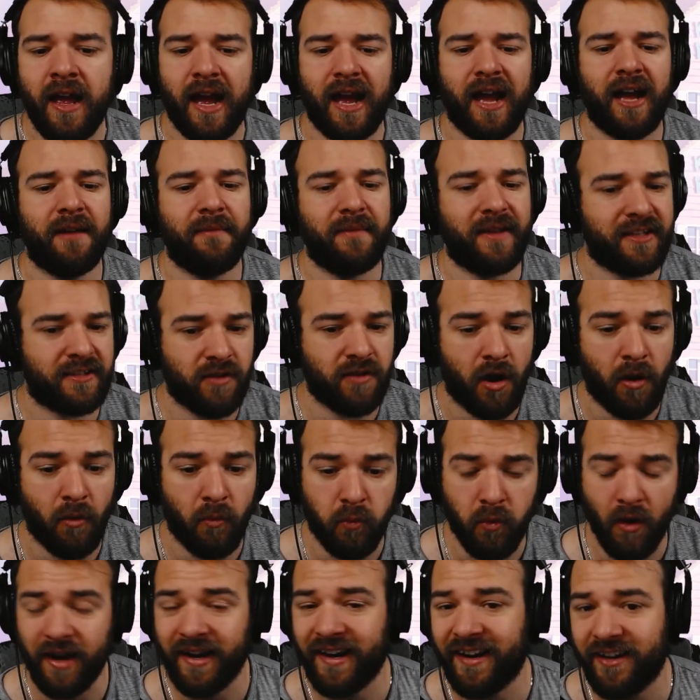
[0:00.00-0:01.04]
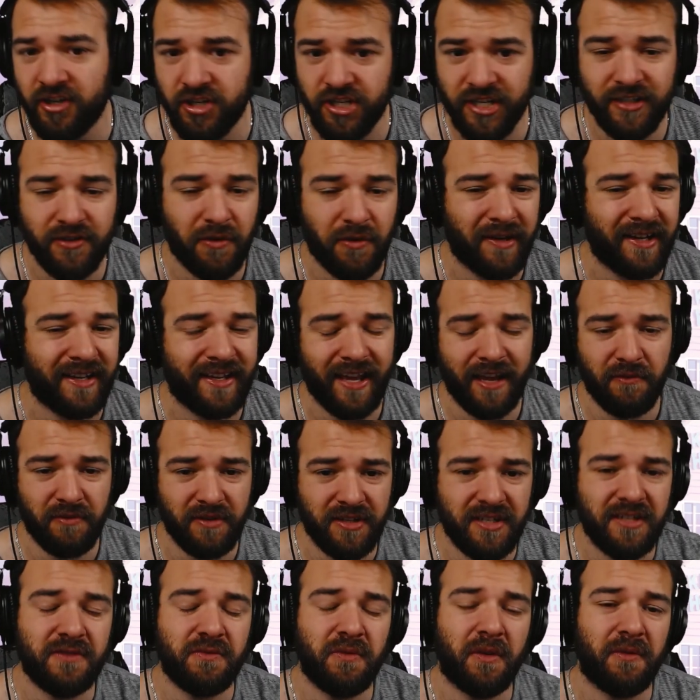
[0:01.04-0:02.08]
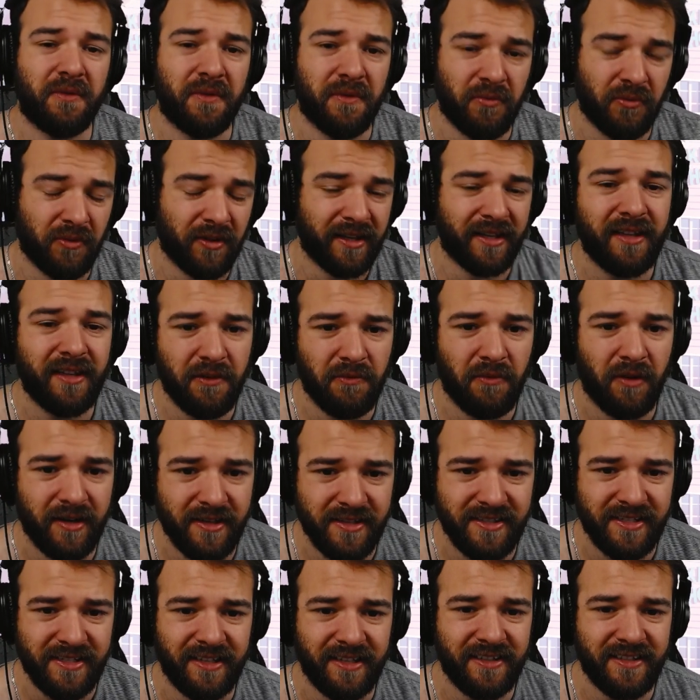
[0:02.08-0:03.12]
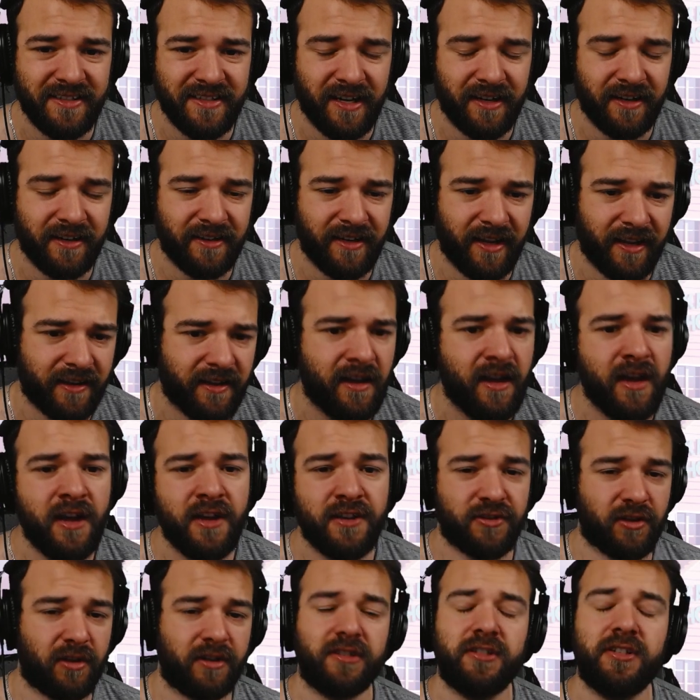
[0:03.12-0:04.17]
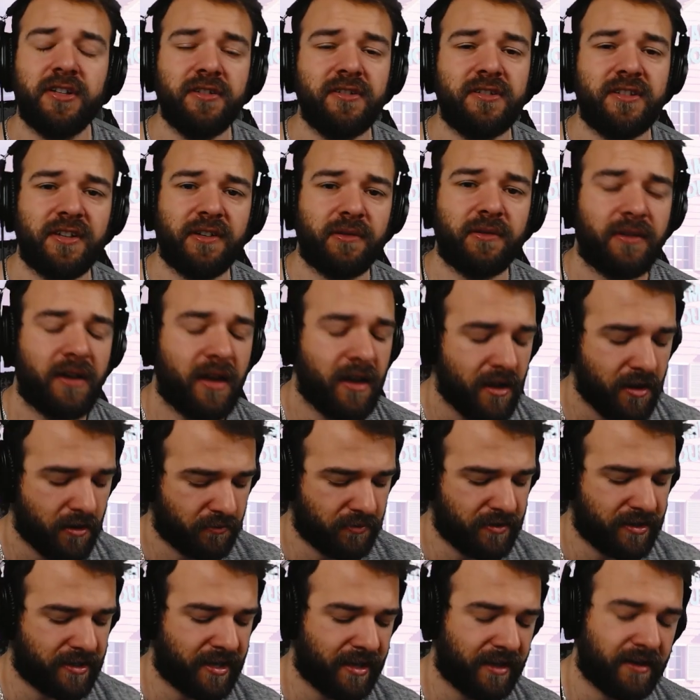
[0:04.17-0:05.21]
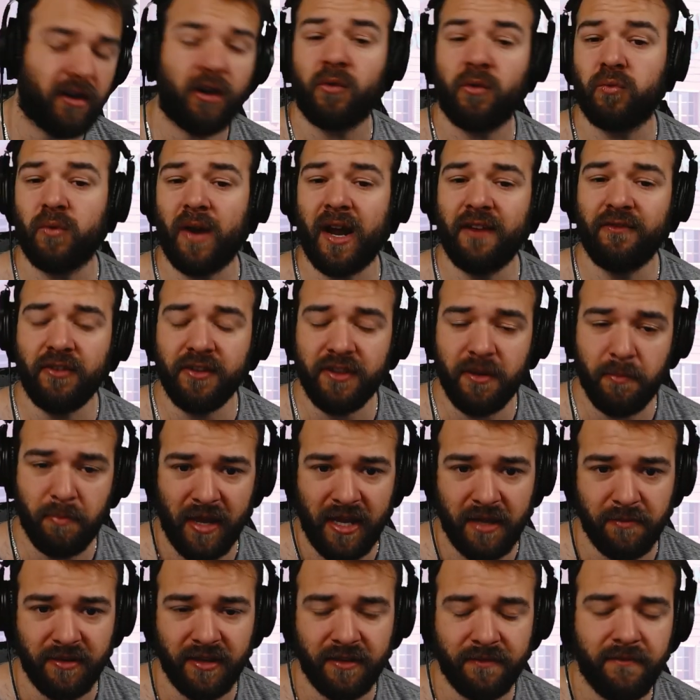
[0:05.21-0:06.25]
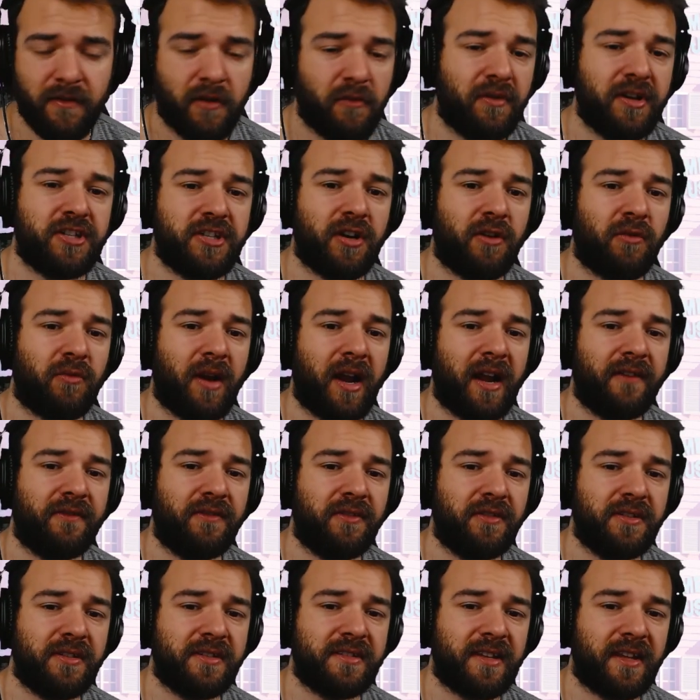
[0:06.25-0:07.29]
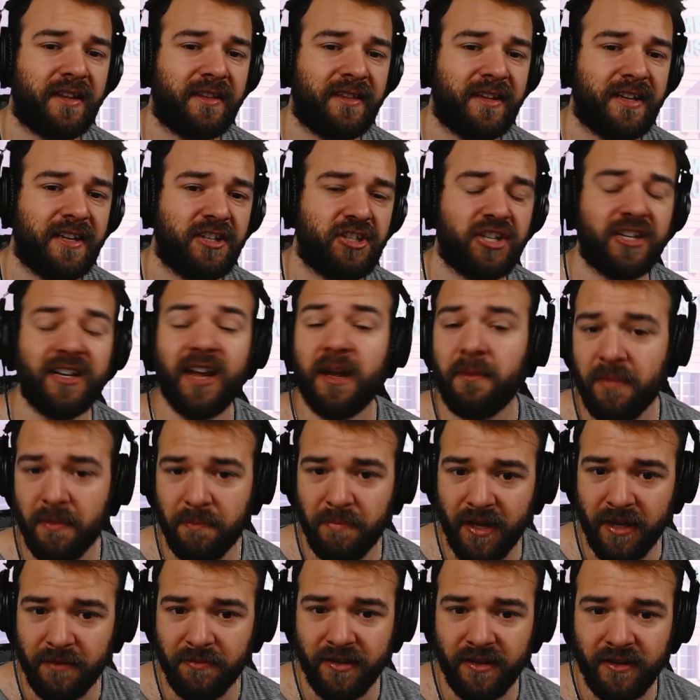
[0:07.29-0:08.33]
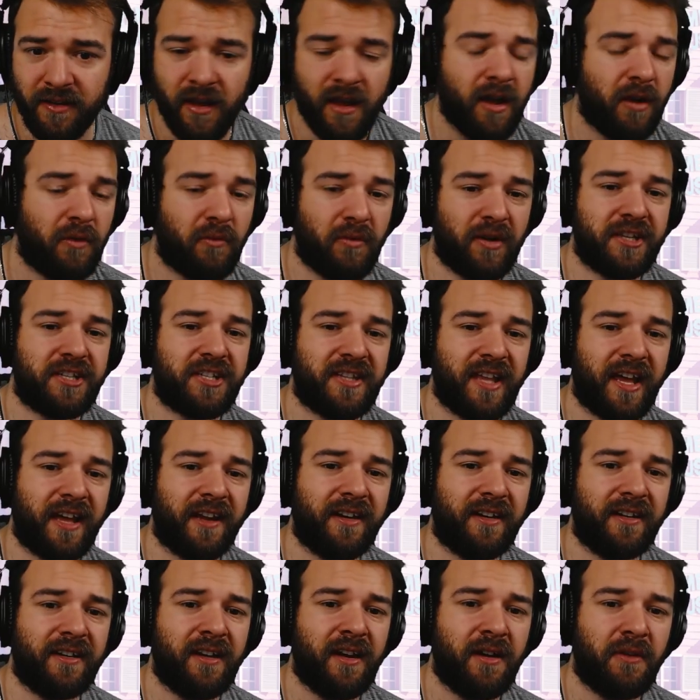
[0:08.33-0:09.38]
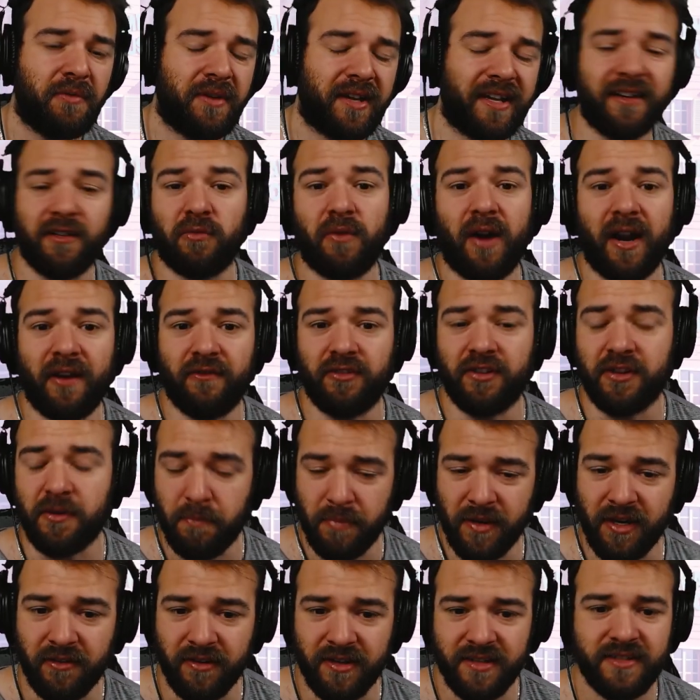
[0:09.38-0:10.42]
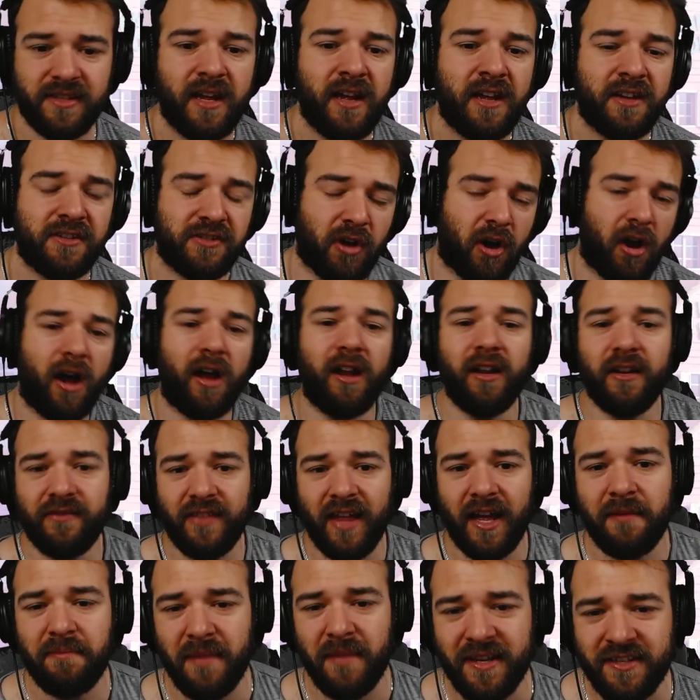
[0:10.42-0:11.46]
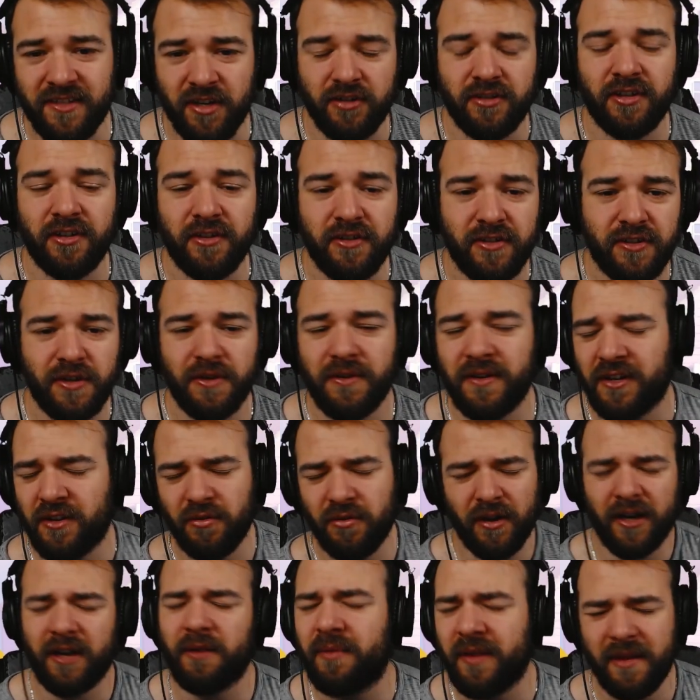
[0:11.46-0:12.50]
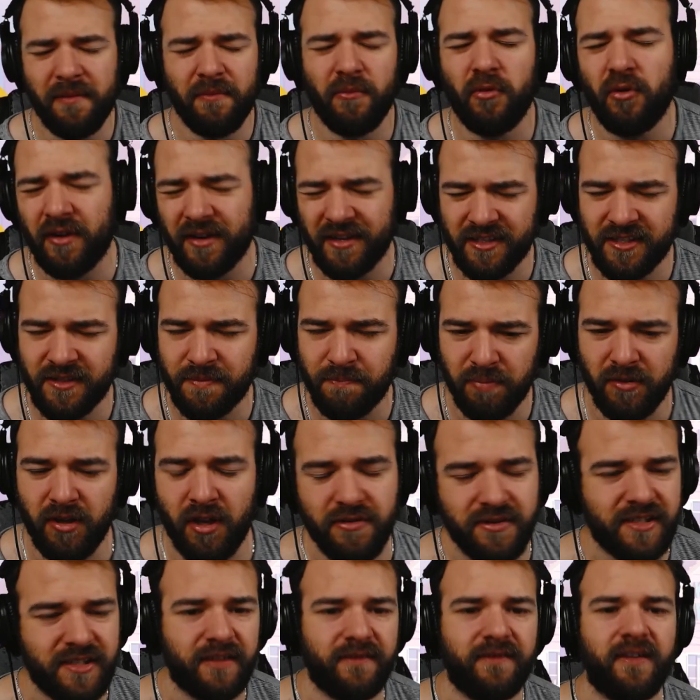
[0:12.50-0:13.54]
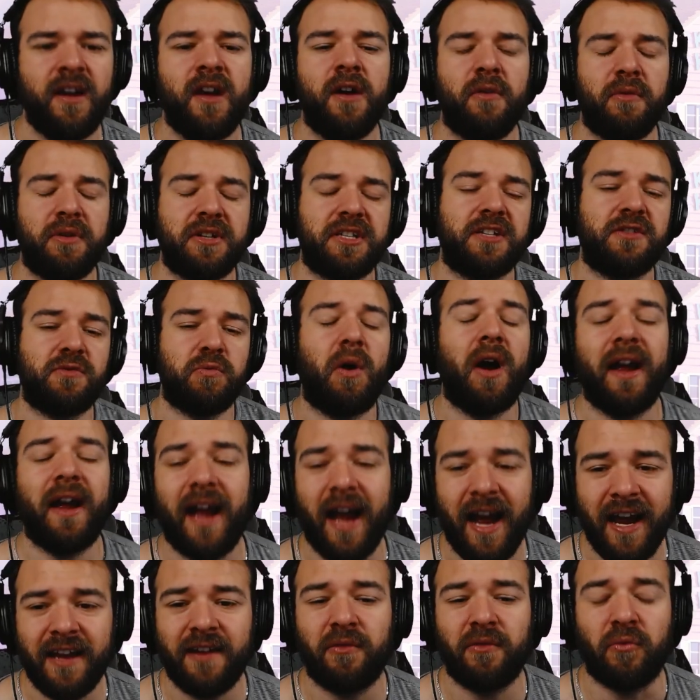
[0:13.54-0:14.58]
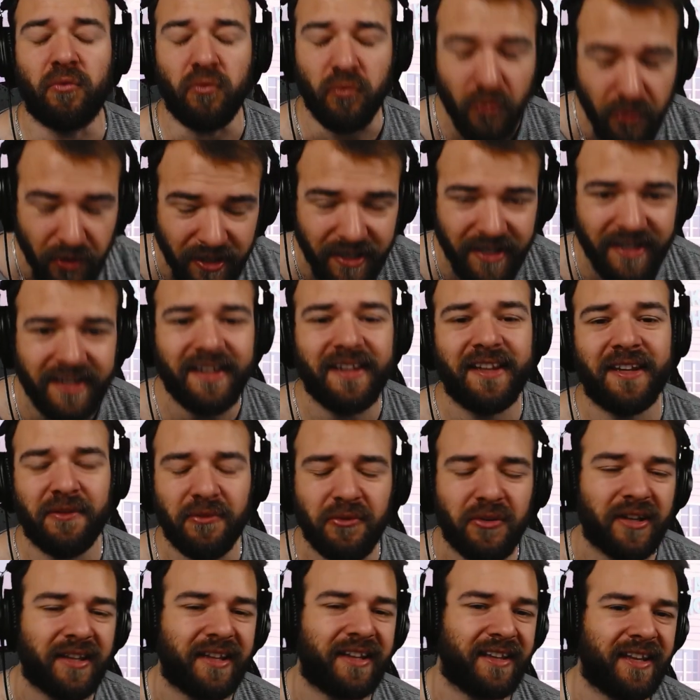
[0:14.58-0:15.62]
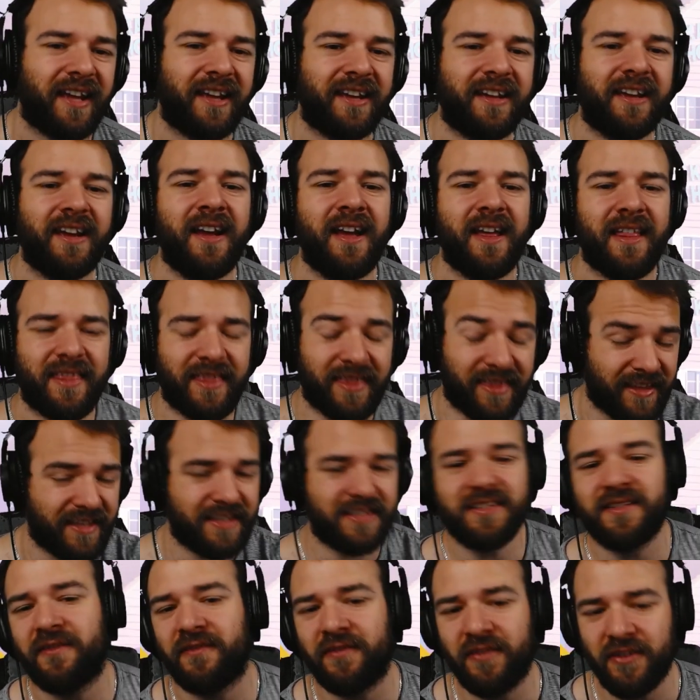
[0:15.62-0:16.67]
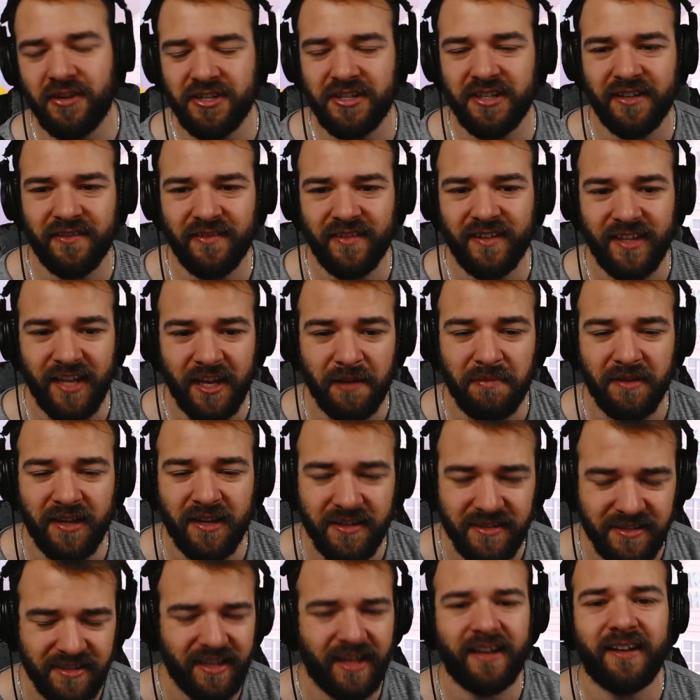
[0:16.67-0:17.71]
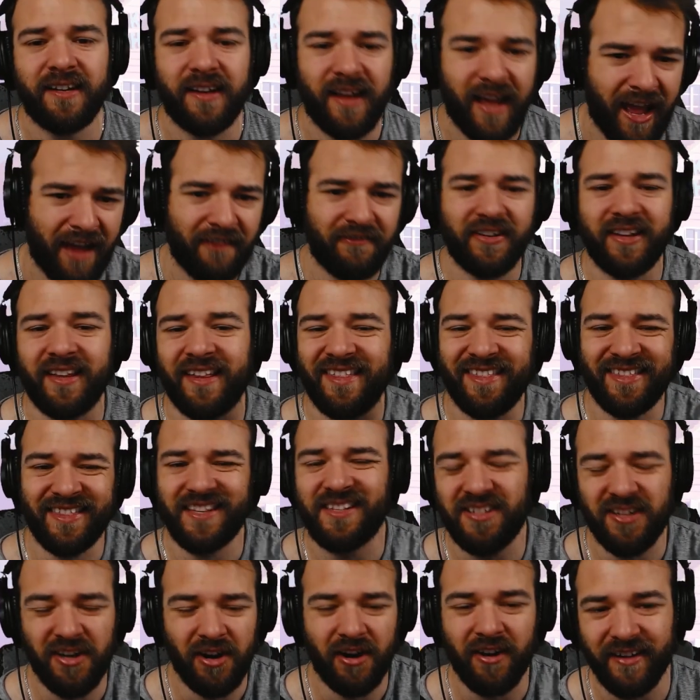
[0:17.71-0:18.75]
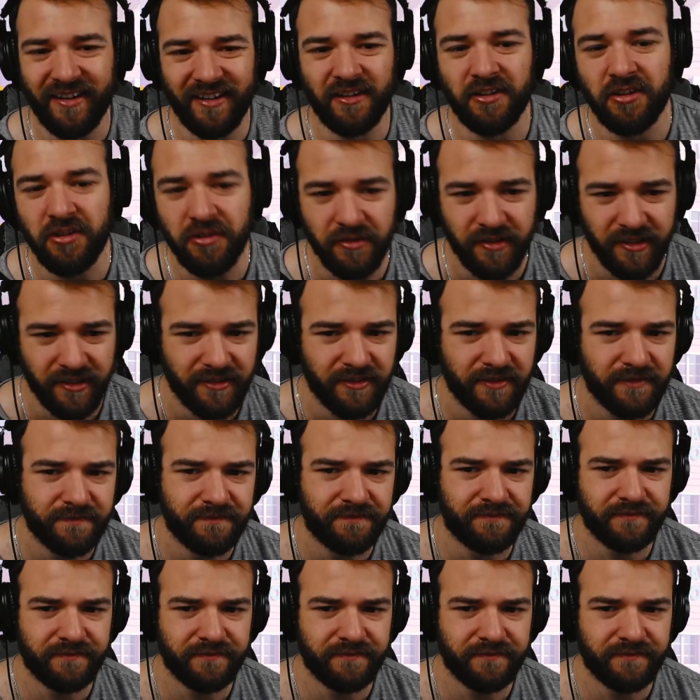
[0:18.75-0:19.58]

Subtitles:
It's a 1 energy 20k, which is what we really want to in this kind of deck. So on turn 2, we can arrival the baby, which arrivals the Janemba baby, which then we can arrival the Beerus. So all of that makes our turn 2 incredibly more explosive, which is why I really like this version of the deck, because of that, having this card included.